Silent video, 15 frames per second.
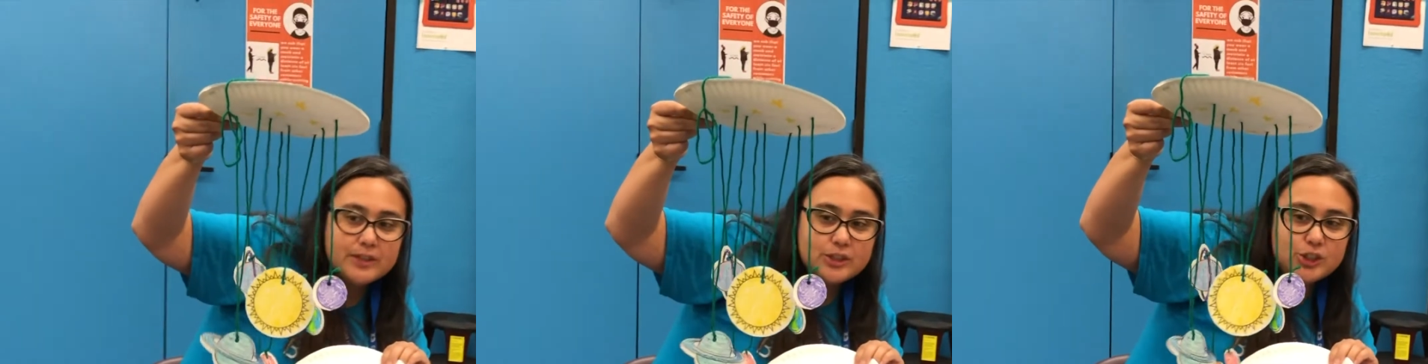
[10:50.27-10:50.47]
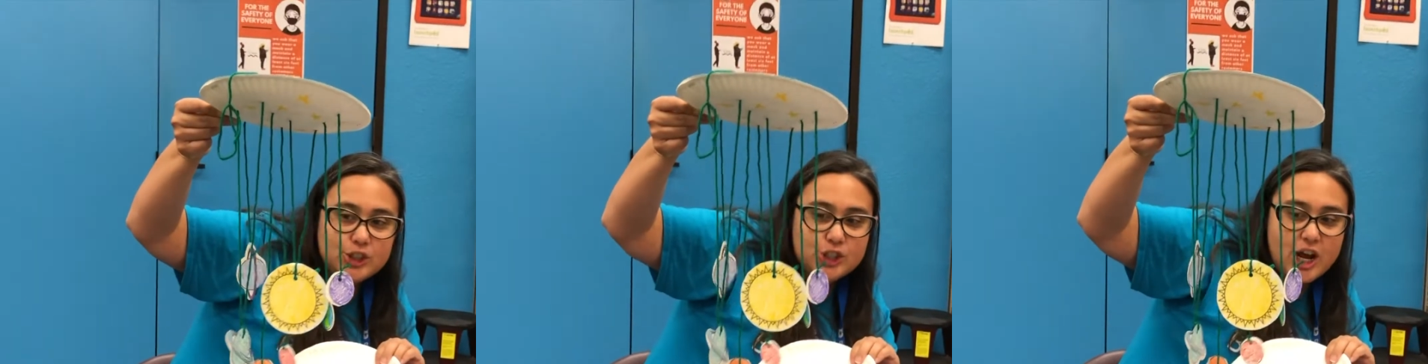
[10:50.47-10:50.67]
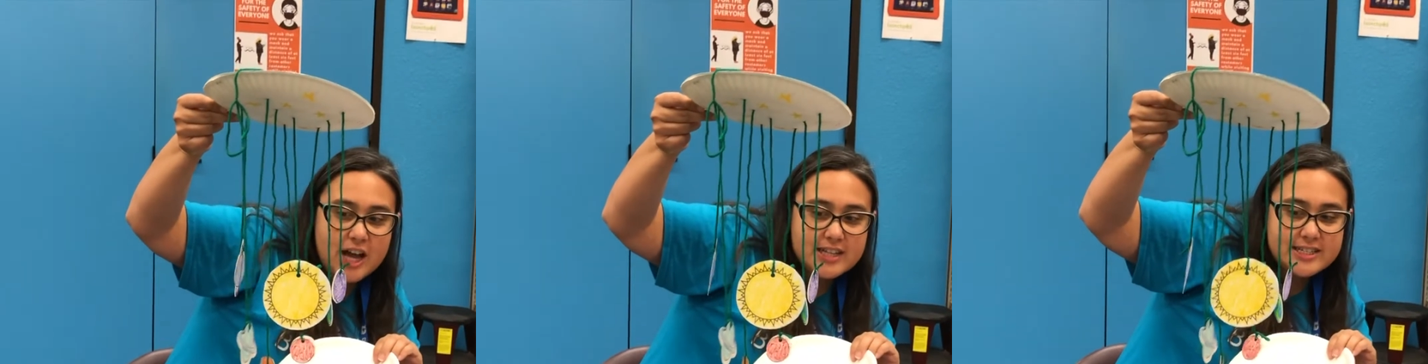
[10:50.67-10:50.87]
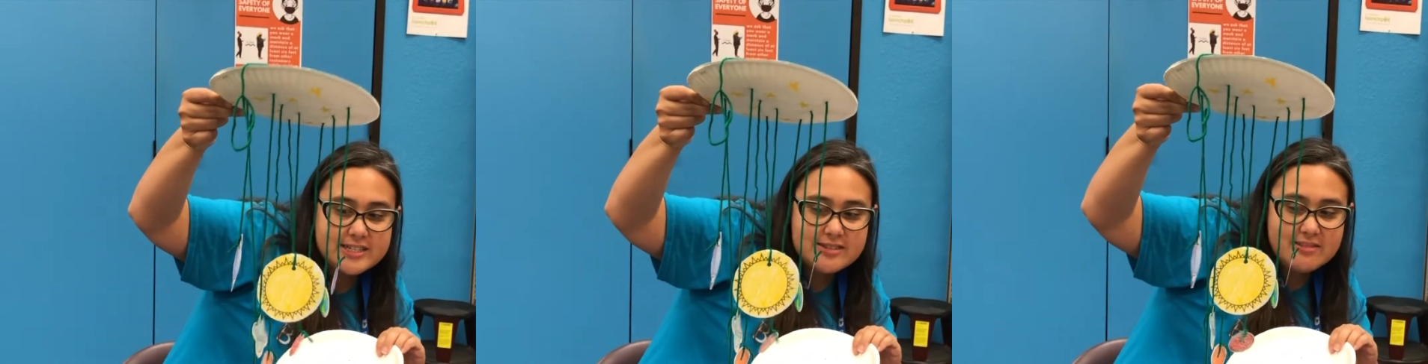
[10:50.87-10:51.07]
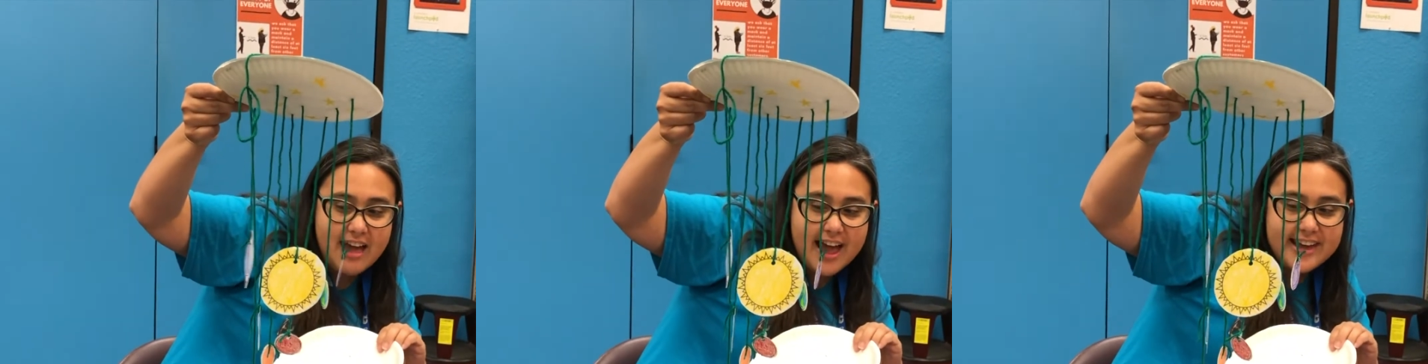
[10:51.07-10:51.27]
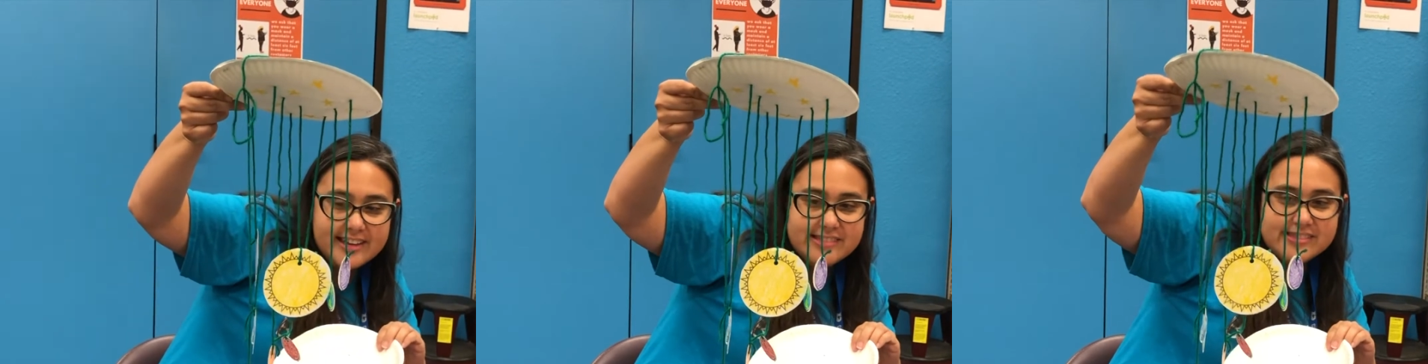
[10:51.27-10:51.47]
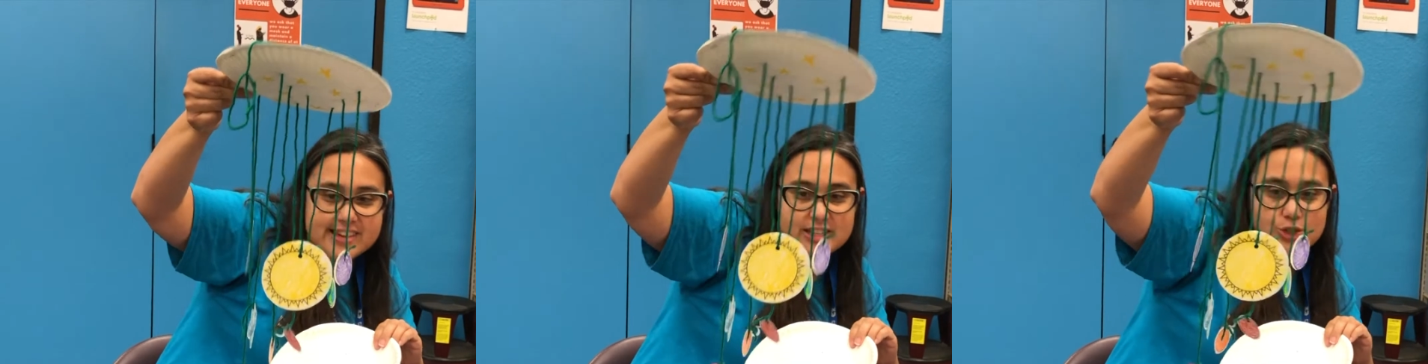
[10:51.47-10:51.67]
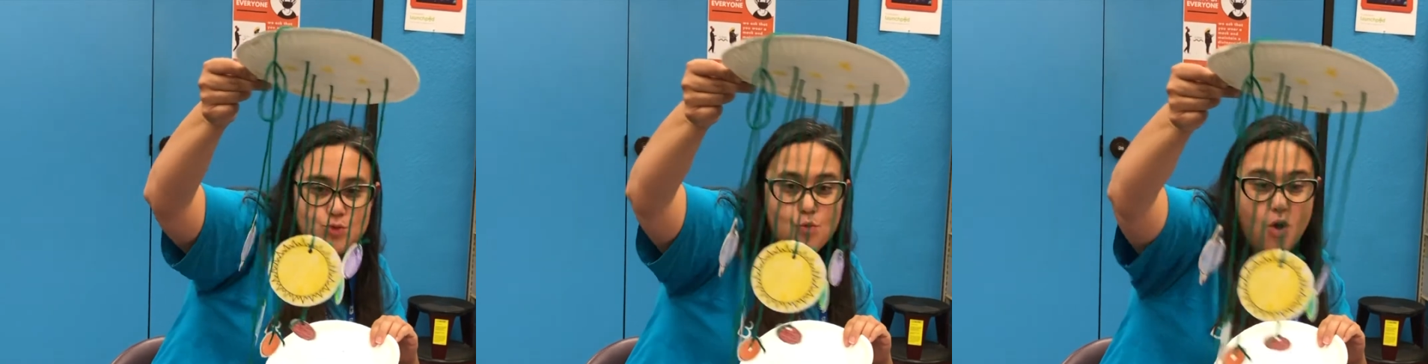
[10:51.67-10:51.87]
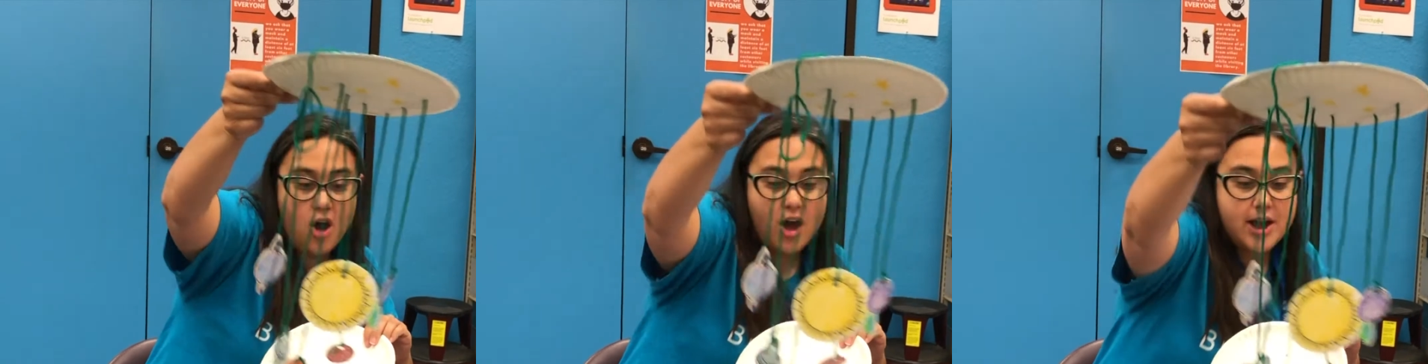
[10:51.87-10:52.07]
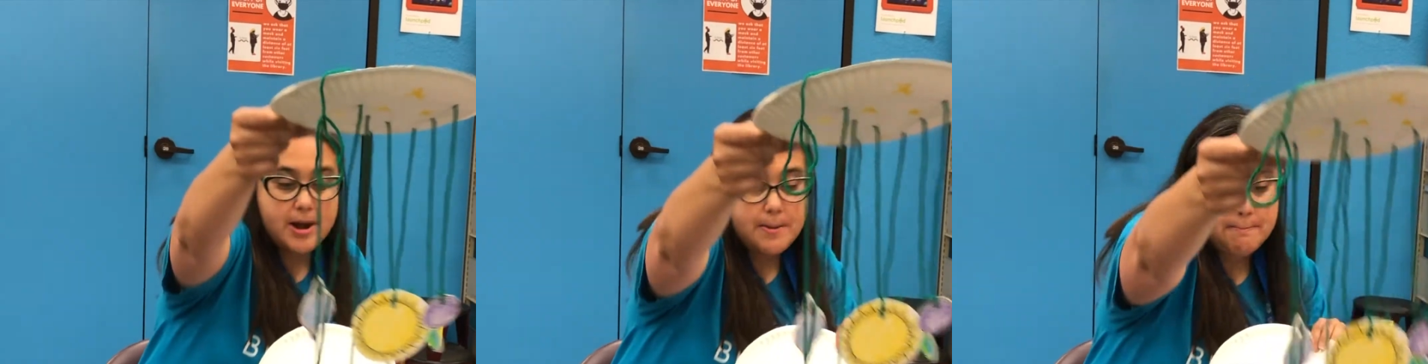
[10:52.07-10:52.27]
just like this
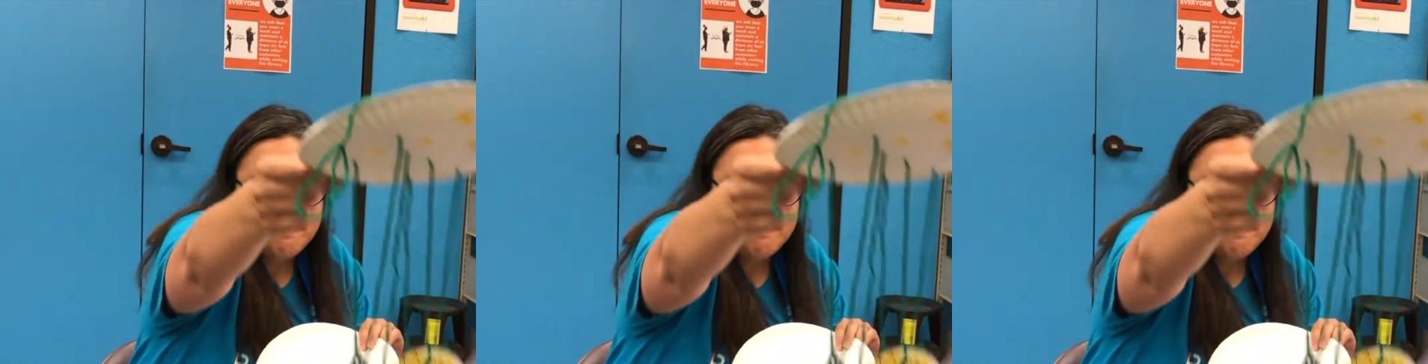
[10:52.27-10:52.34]
one,